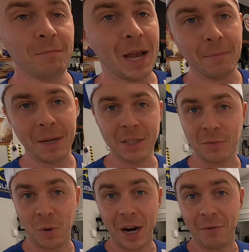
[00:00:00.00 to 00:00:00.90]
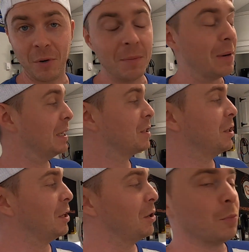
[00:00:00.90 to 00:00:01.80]
That means whatever it means
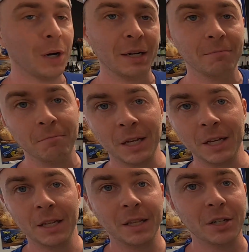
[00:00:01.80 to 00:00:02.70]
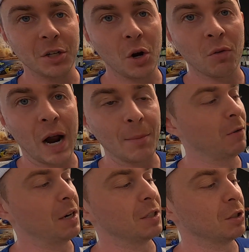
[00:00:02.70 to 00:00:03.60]
to you, but there's no rhyme or
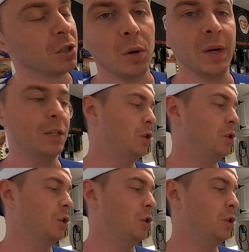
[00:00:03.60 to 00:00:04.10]
reason to it. You